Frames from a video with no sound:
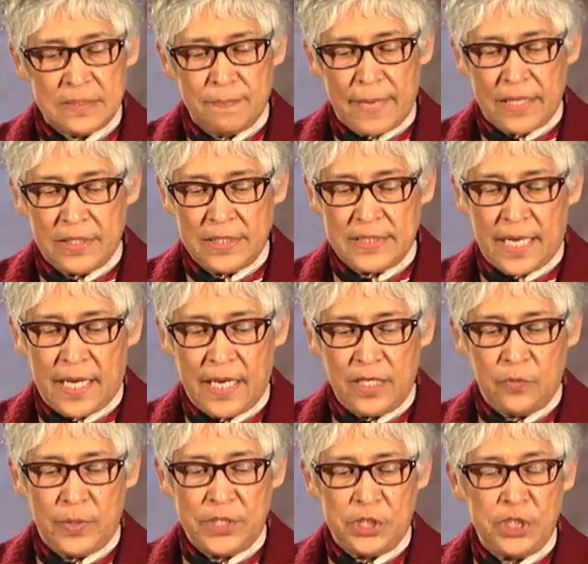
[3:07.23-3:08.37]
mother died
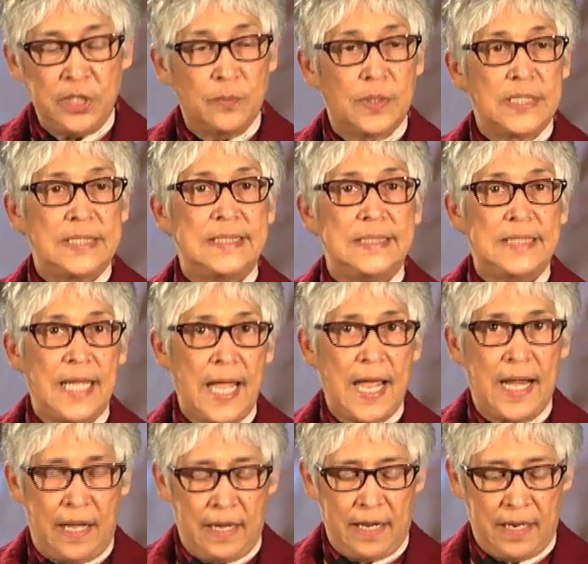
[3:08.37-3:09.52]
when she was
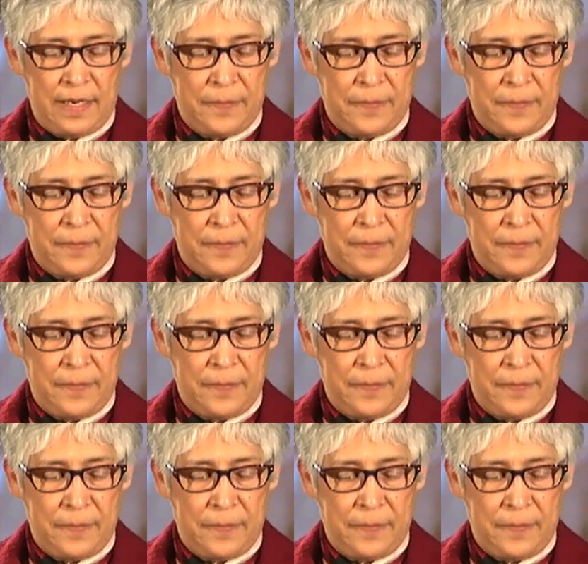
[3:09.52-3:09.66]
10.